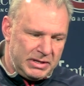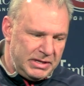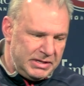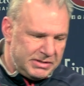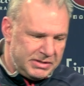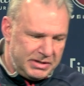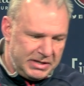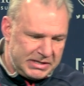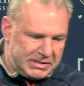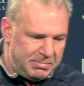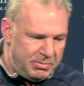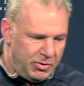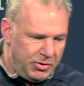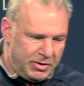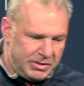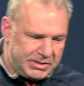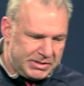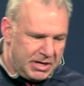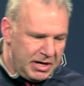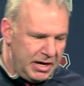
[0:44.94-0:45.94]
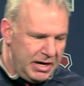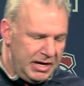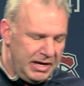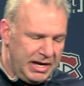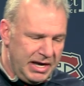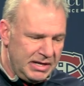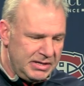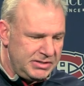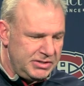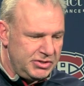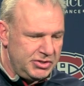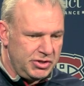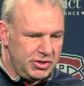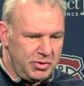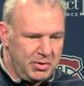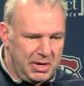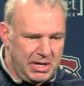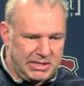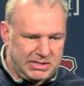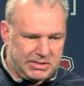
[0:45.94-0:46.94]
He's an experienced guy. He got such a
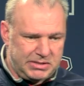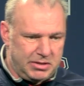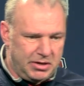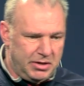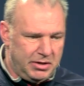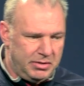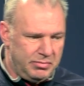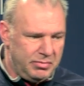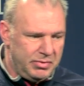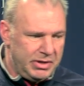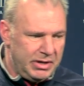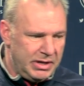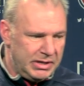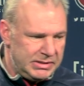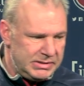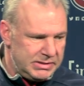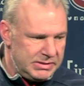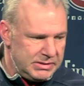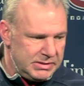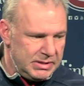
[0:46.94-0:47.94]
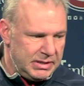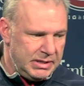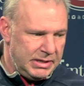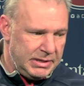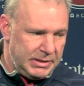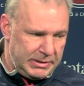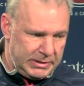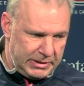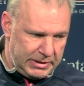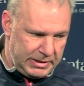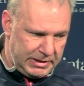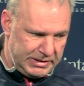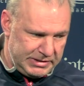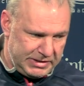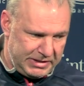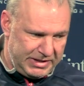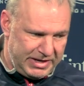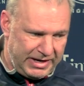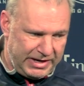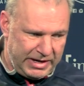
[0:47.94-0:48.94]
great start with us, and he's
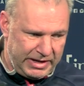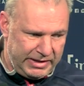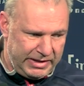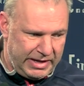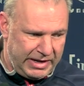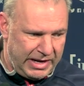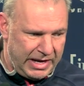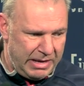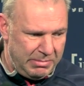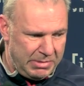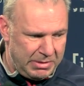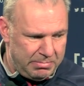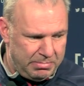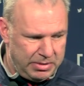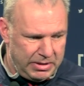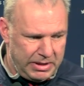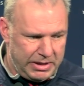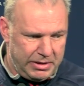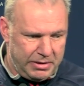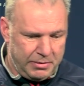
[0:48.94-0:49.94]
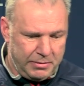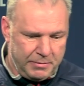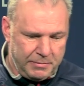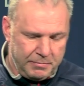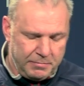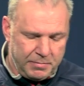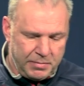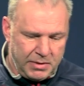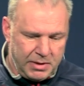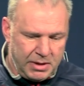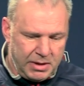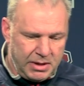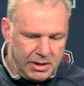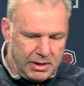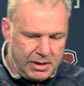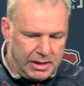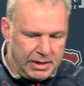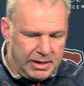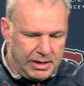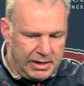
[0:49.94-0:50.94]
a dynamic player.
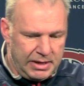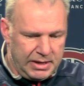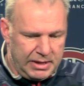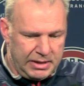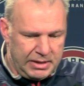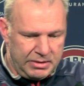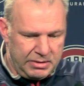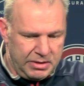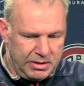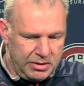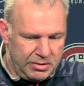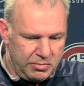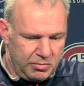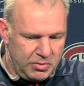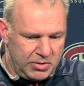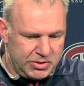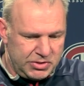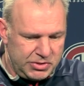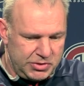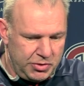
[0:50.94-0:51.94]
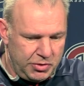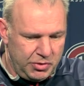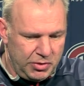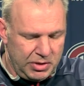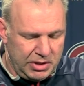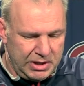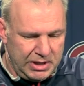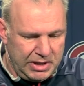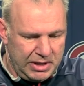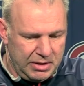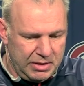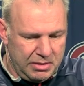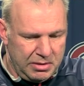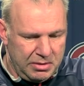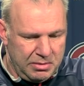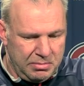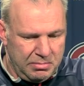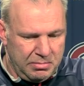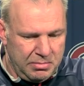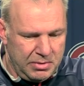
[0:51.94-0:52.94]
And we certainly
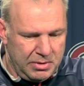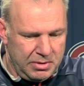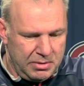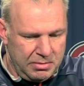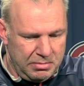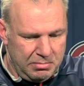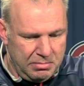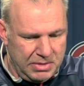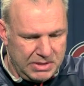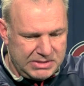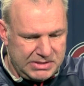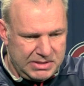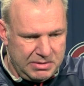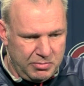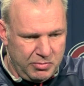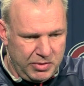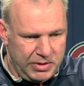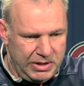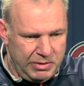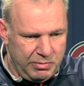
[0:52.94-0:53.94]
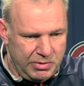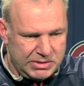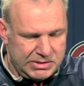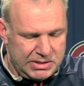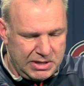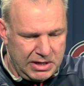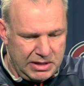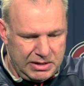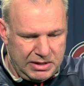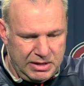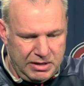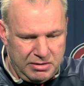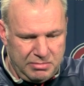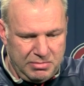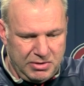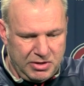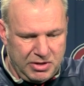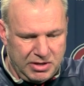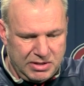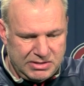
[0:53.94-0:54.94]
missed him when he was not there,
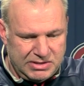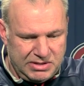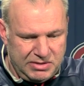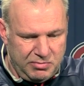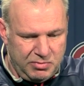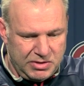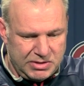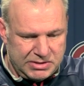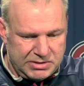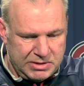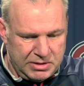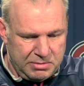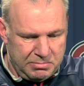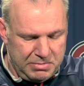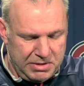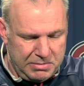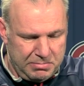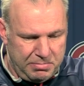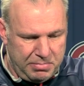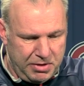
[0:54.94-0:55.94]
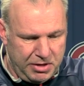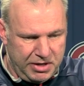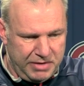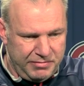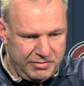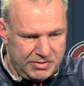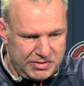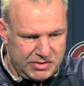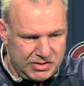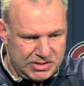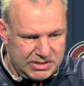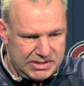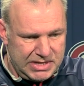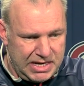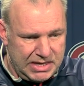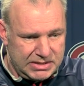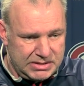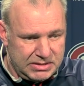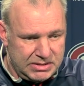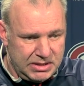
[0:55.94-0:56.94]
because he was a big part of our
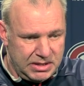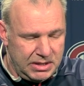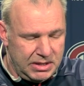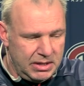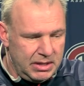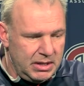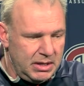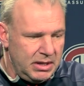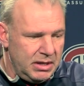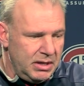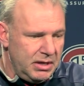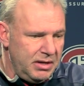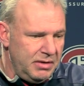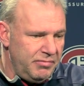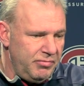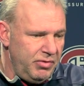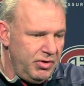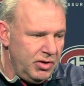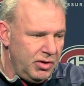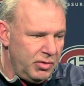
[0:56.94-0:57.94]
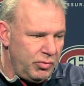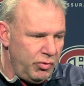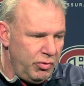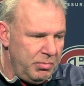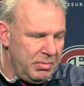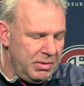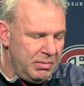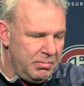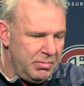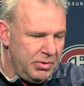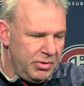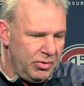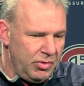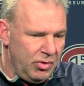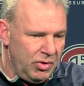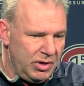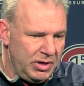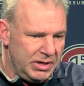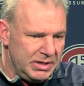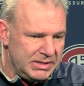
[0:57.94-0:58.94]
success, if we all
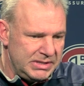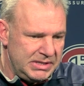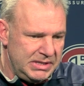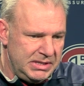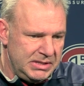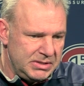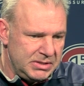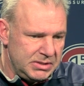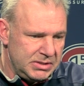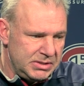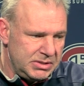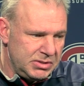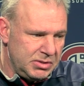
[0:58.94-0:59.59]
remember, early in the season.